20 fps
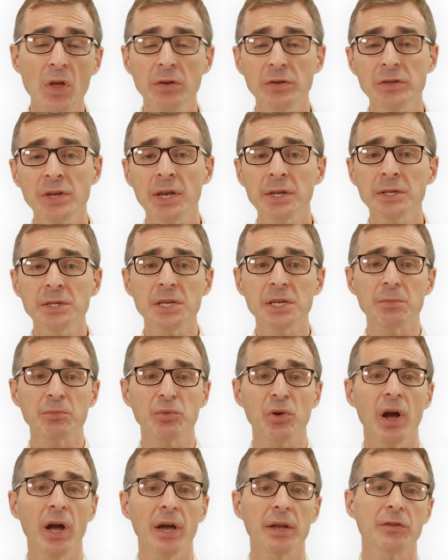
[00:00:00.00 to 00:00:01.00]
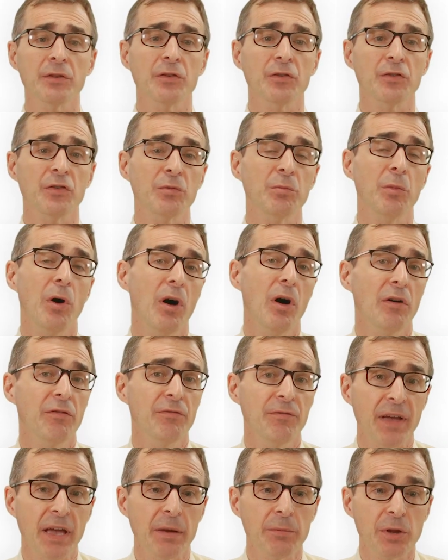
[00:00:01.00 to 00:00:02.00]
Tennessee Pride is a small
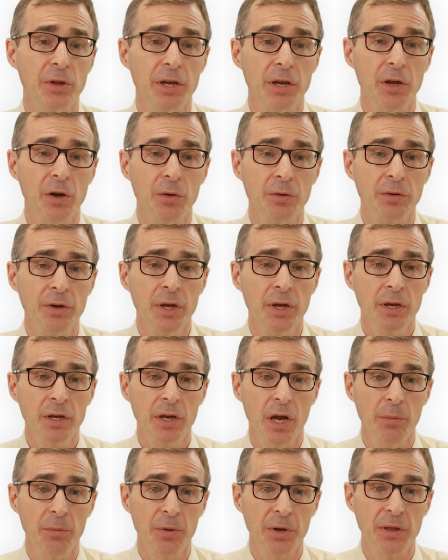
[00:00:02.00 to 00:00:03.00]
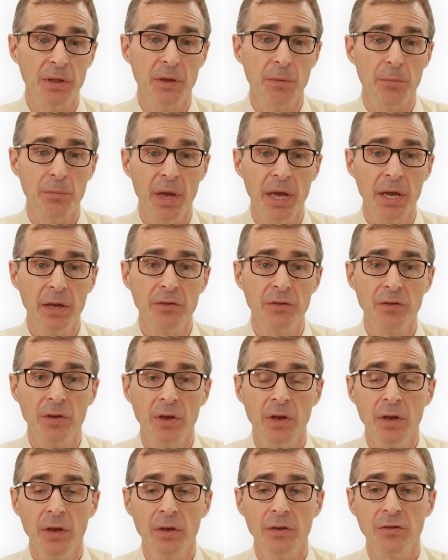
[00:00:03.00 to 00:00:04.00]
family-owned company that makes,
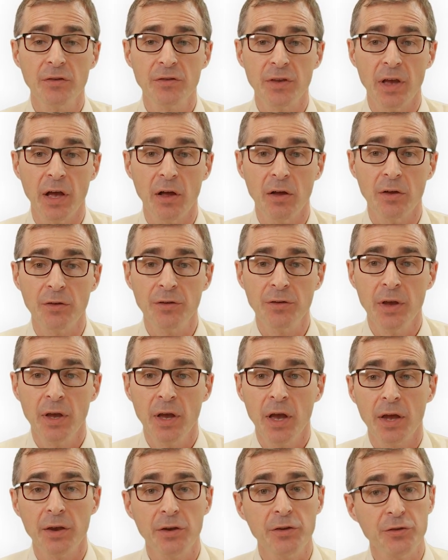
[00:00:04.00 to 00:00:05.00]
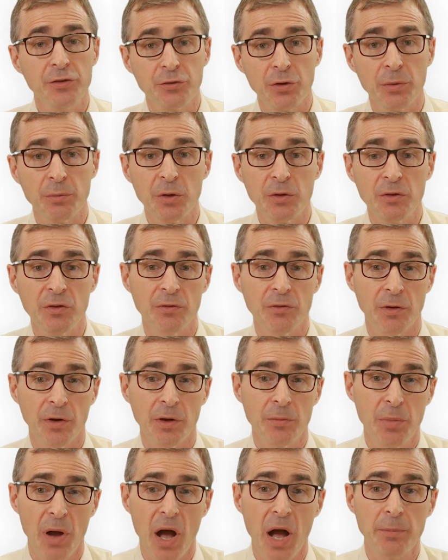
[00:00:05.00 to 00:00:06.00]
sells, and distributes a
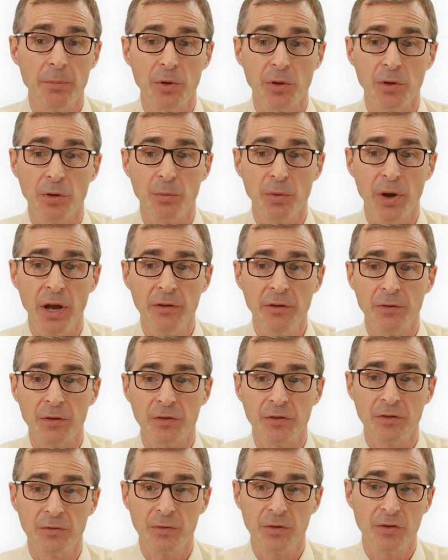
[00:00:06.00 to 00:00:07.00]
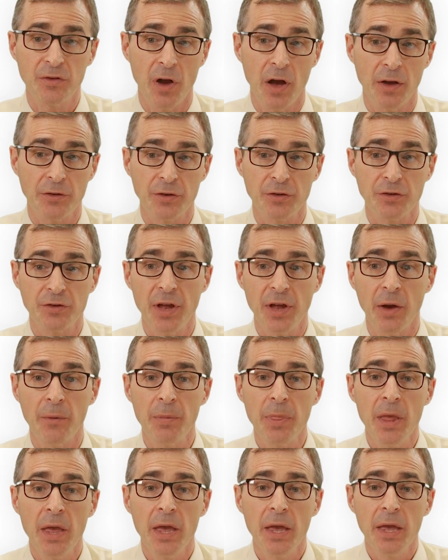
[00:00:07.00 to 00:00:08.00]
very popular breakfast sausage.
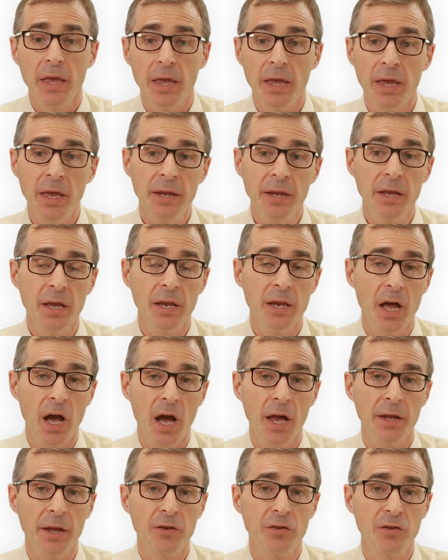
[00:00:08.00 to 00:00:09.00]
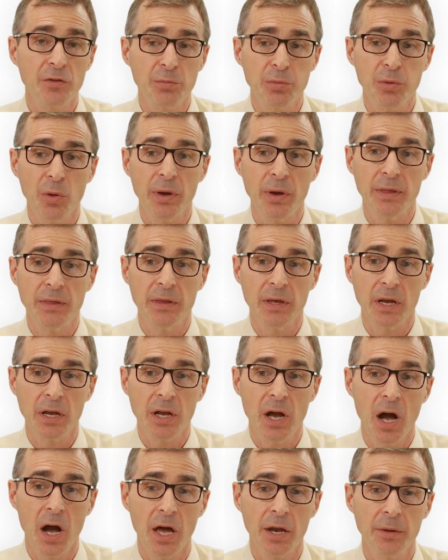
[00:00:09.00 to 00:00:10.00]
Now, it cannot exploit the
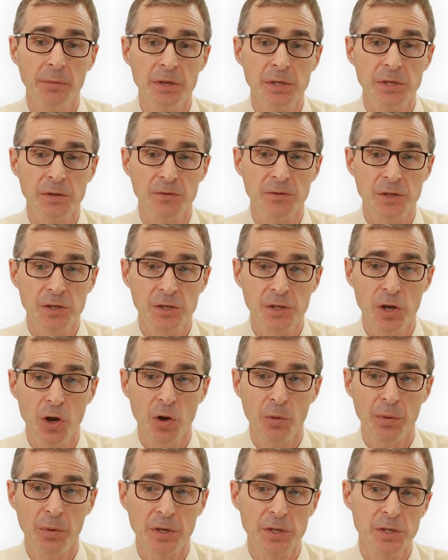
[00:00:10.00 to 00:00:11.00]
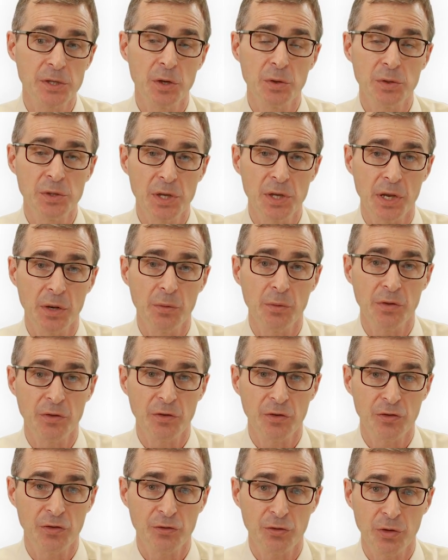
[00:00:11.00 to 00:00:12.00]
economies of scope associated with
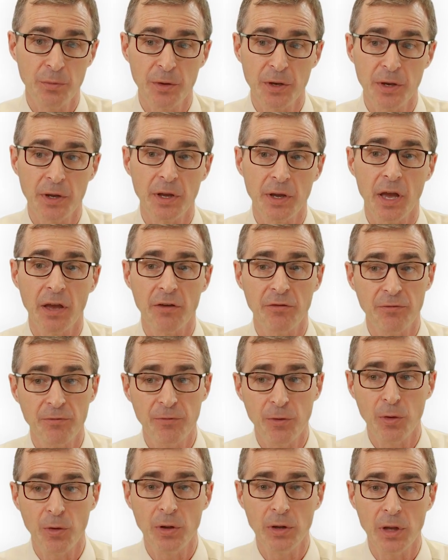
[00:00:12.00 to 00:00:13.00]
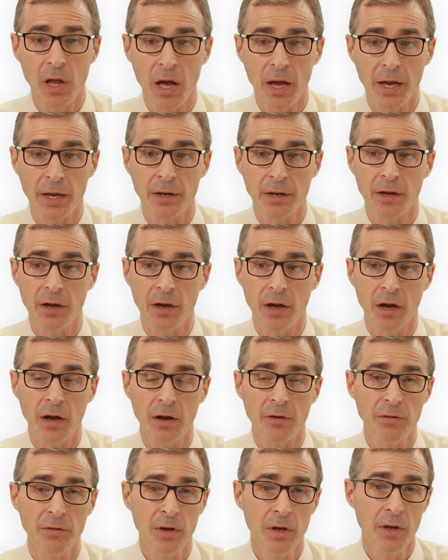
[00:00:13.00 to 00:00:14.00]
distributing a full line
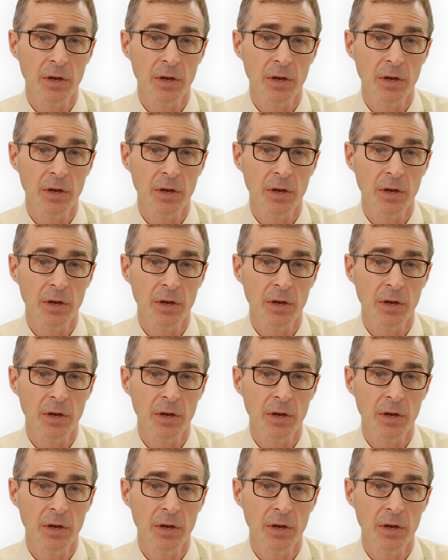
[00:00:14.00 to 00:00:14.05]
of